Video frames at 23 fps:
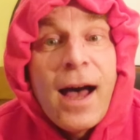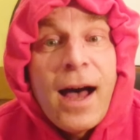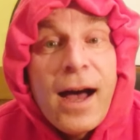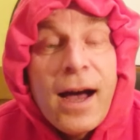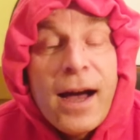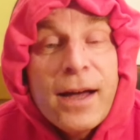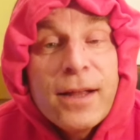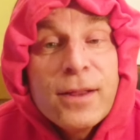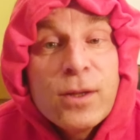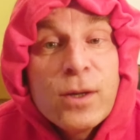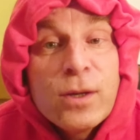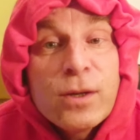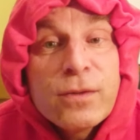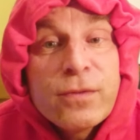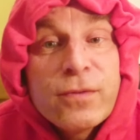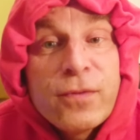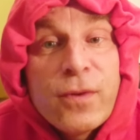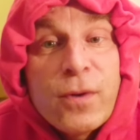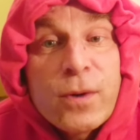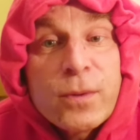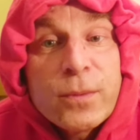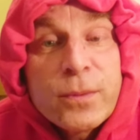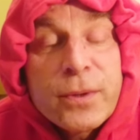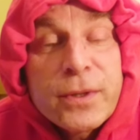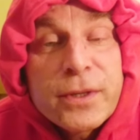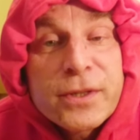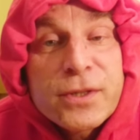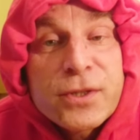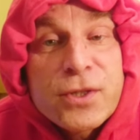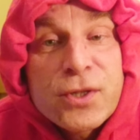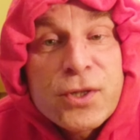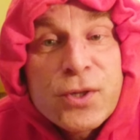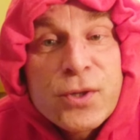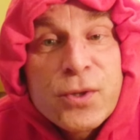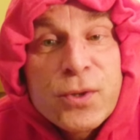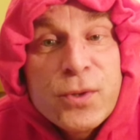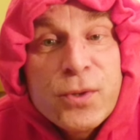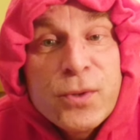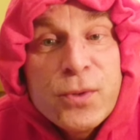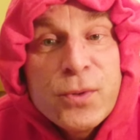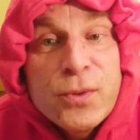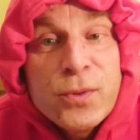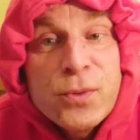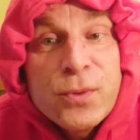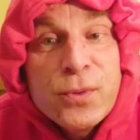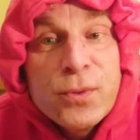I look forward
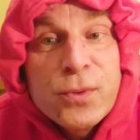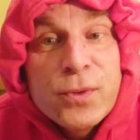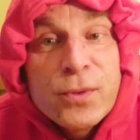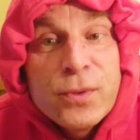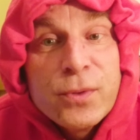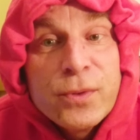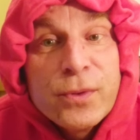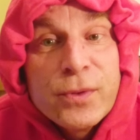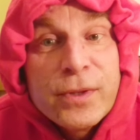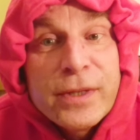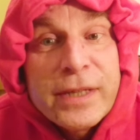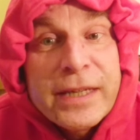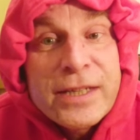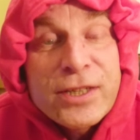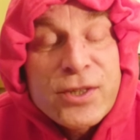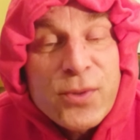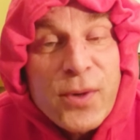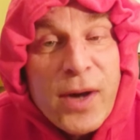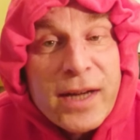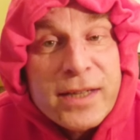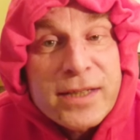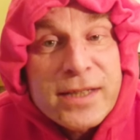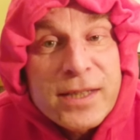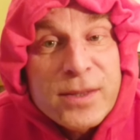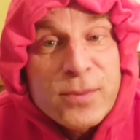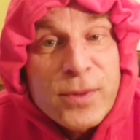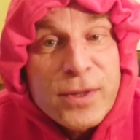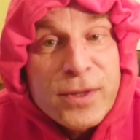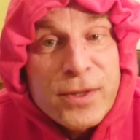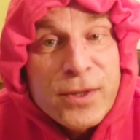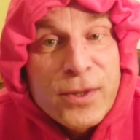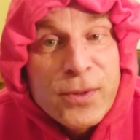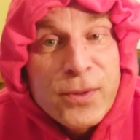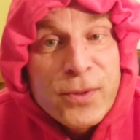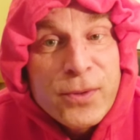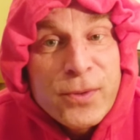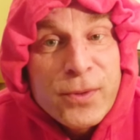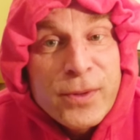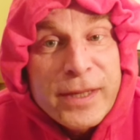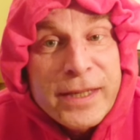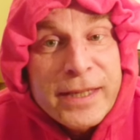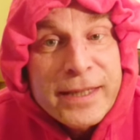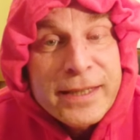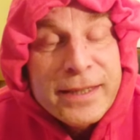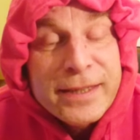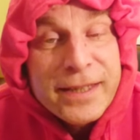to interacting with you
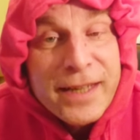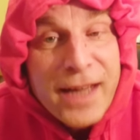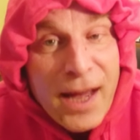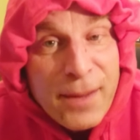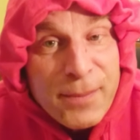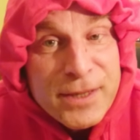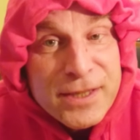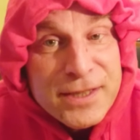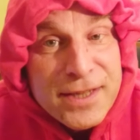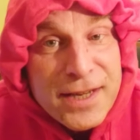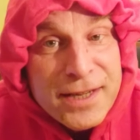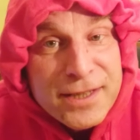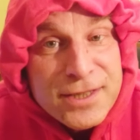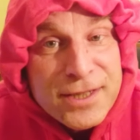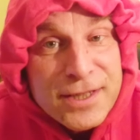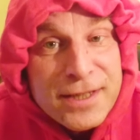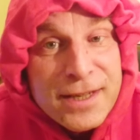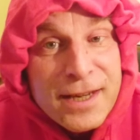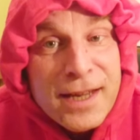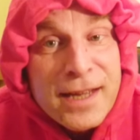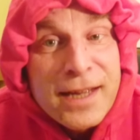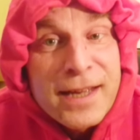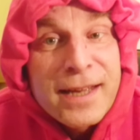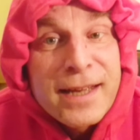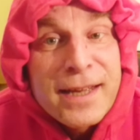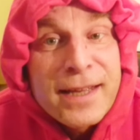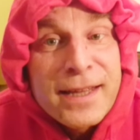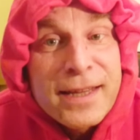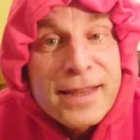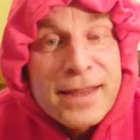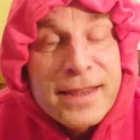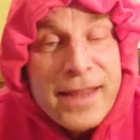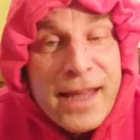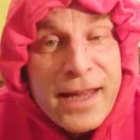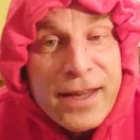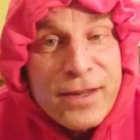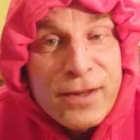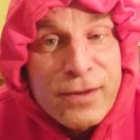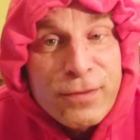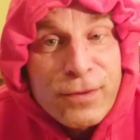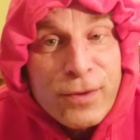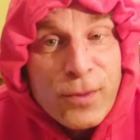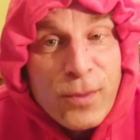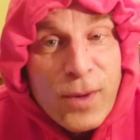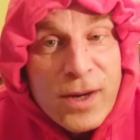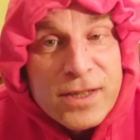in the comment section. Thank you
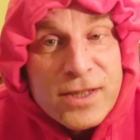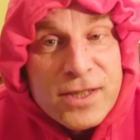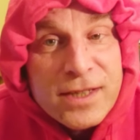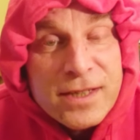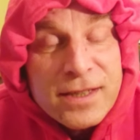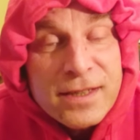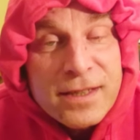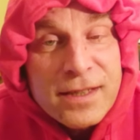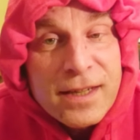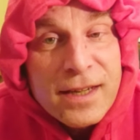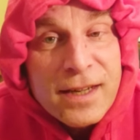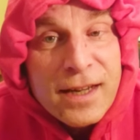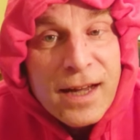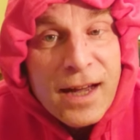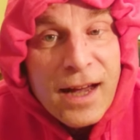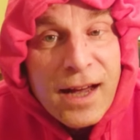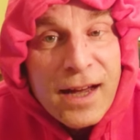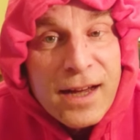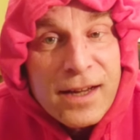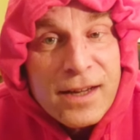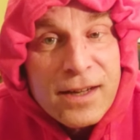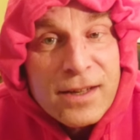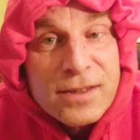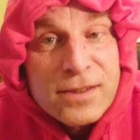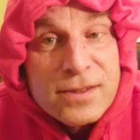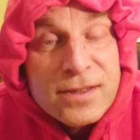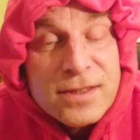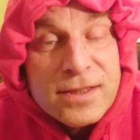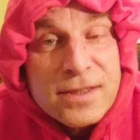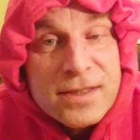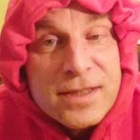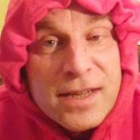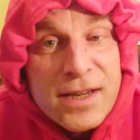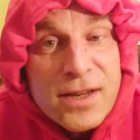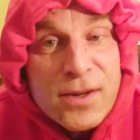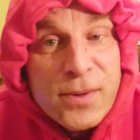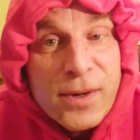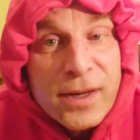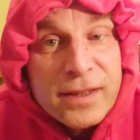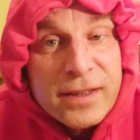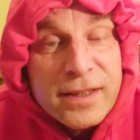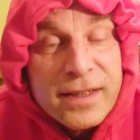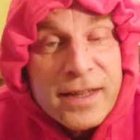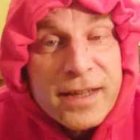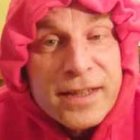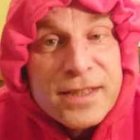for watching. I'll see you
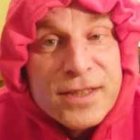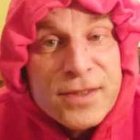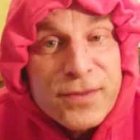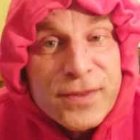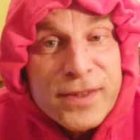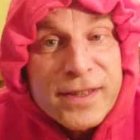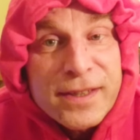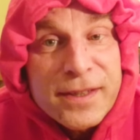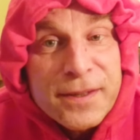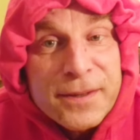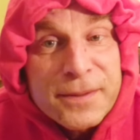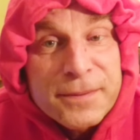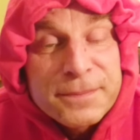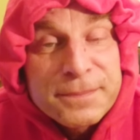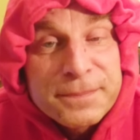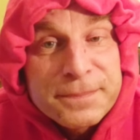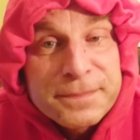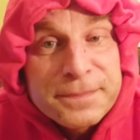at the next video.